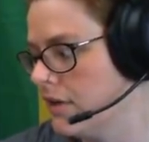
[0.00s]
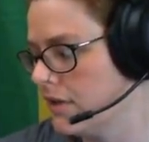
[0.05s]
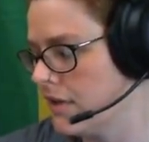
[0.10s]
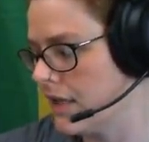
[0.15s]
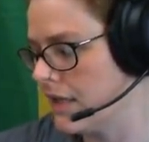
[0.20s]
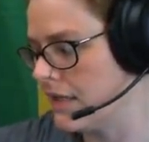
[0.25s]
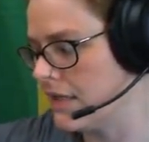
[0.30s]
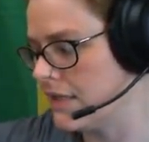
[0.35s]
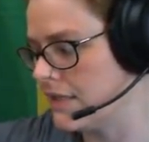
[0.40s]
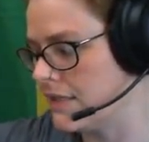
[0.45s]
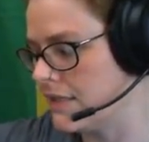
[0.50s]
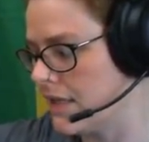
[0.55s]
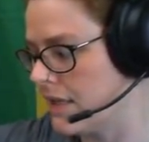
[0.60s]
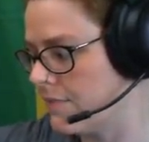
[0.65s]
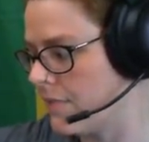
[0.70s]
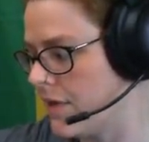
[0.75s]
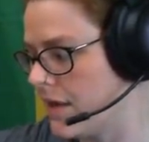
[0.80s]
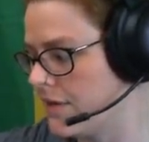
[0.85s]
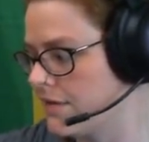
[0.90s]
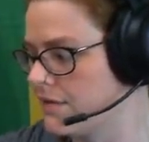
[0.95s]
like this thing
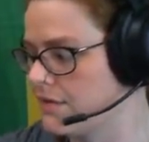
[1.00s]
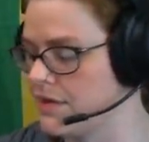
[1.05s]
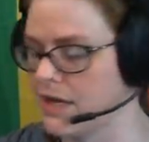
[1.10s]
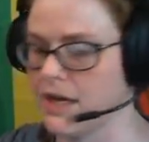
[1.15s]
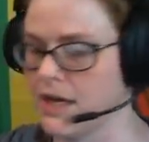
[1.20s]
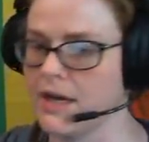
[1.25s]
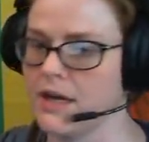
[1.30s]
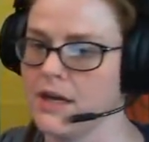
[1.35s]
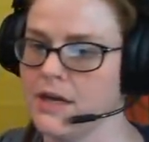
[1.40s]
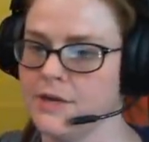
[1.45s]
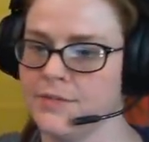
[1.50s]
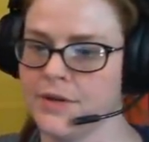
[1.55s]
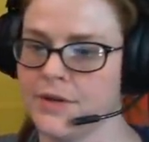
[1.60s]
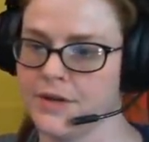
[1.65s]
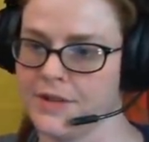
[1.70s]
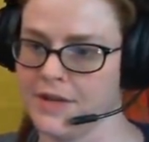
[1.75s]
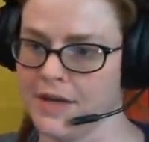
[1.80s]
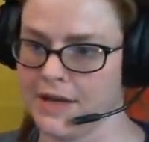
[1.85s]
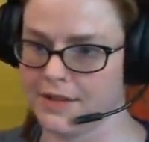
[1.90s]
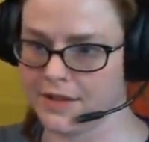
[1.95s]
bothered him or
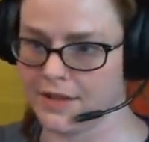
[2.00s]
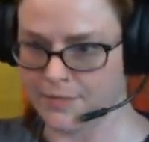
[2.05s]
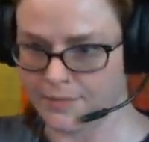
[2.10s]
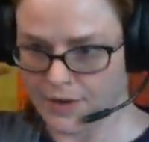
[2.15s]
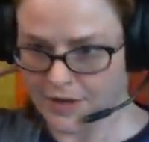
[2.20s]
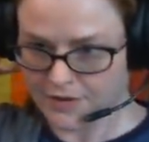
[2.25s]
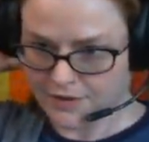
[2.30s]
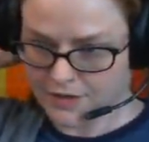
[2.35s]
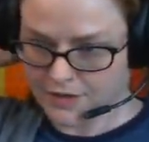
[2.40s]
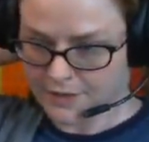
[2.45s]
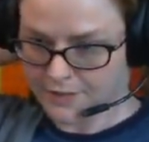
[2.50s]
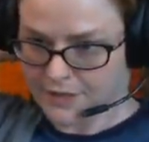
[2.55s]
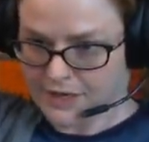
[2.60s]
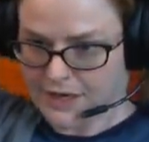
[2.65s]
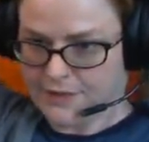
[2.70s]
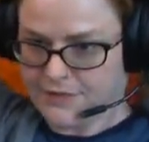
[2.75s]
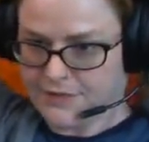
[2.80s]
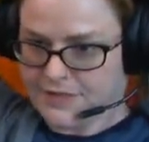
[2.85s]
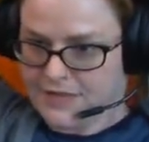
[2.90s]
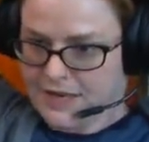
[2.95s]
that thing bothered him. Like
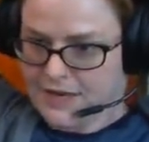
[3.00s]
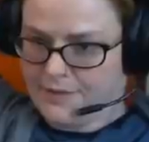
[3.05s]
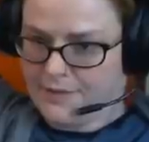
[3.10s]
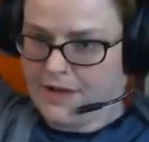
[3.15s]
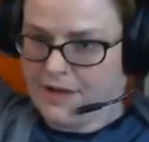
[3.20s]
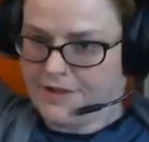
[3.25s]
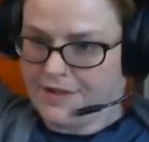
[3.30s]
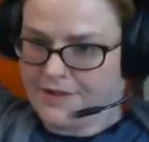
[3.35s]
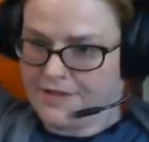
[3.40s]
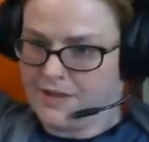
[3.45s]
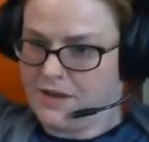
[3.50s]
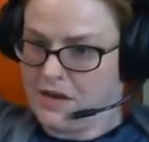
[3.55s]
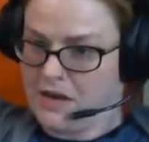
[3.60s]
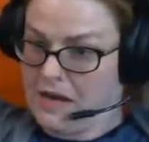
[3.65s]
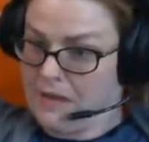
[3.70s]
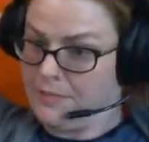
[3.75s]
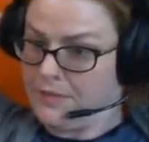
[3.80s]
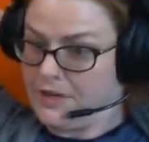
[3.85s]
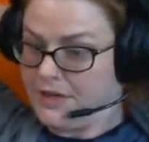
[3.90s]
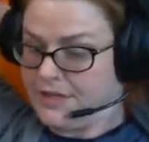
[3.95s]
I was saying about like the
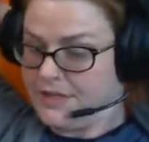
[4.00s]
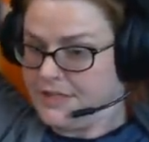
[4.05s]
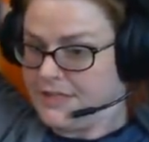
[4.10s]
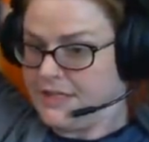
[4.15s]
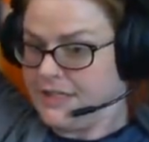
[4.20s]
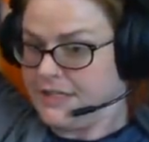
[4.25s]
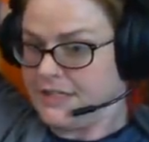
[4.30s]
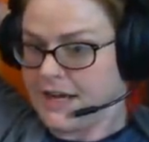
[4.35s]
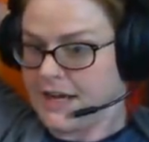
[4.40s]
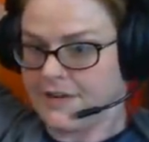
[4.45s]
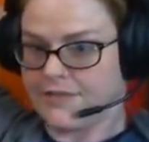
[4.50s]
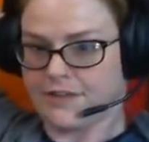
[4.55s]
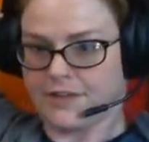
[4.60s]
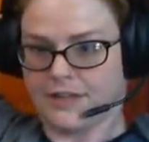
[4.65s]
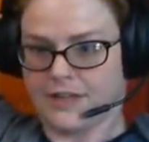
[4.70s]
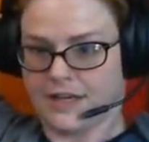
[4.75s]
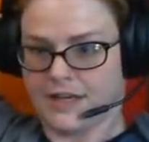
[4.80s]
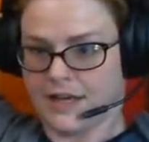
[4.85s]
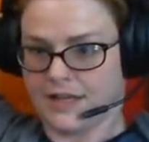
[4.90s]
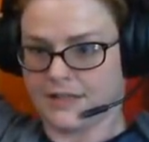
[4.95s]
numbers, he
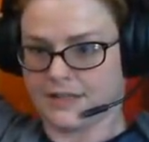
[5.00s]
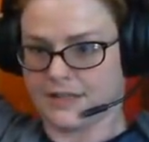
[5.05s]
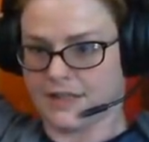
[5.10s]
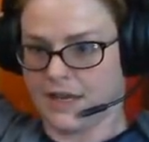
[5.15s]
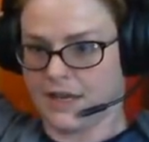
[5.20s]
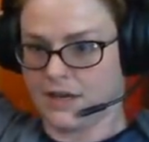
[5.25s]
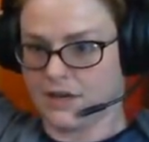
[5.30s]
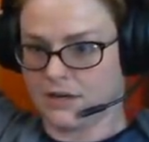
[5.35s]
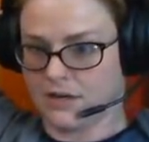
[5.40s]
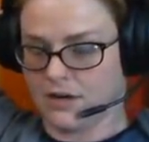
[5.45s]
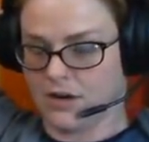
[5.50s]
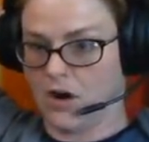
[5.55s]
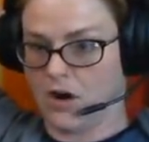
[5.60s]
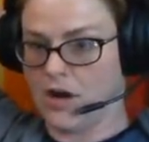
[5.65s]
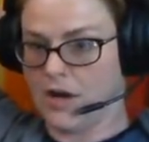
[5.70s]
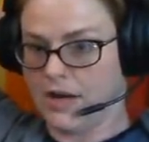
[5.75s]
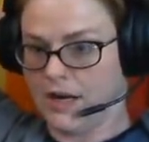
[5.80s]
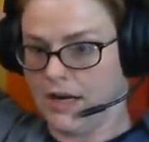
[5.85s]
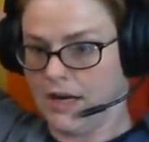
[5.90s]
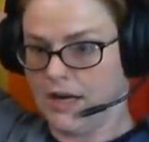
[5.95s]
definitely gets like
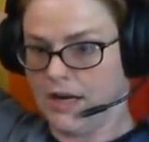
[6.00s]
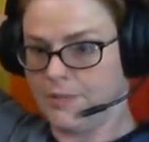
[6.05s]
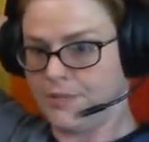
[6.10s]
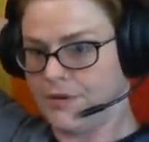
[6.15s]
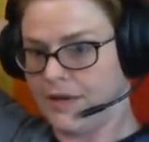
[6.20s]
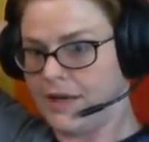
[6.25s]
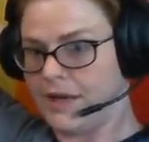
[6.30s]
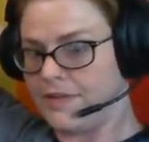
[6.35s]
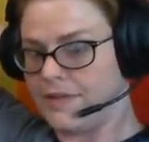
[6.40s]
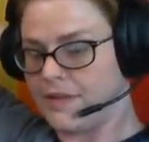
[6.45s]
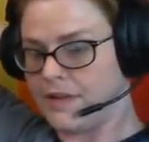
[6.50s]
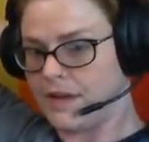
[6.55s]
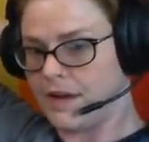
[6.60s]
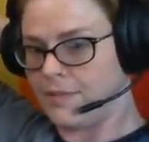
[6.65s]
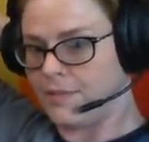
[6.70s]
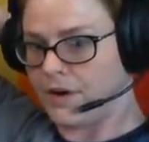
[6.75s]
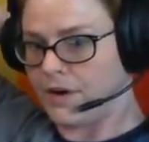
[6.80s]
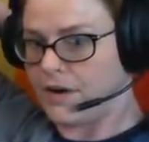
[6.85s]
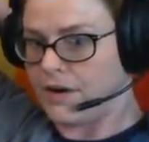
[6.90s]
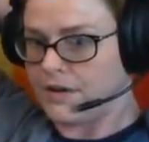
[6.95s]
caught up in the
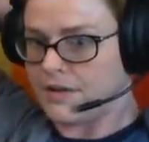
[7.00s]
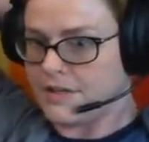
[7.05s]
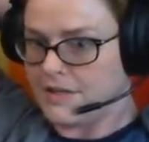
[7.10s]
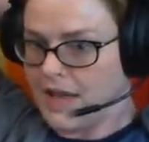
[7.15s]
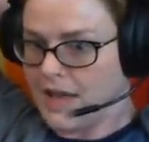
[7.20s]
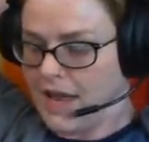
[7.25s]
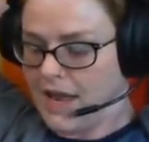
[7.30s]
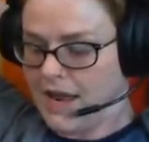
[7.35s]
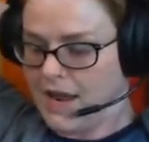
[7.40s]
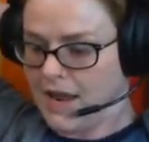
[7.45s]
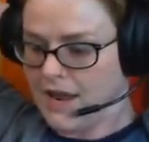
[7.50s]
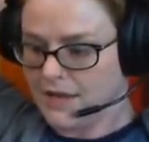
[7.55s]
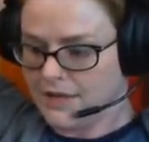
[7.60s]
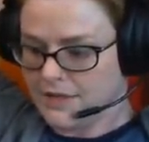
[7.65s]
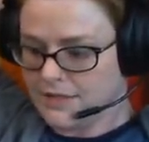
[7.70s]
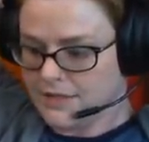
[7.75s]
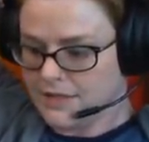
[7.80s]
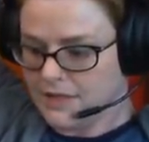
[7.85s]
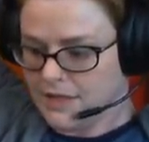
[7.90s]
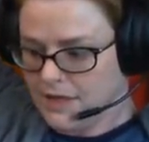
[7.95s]
numbers, and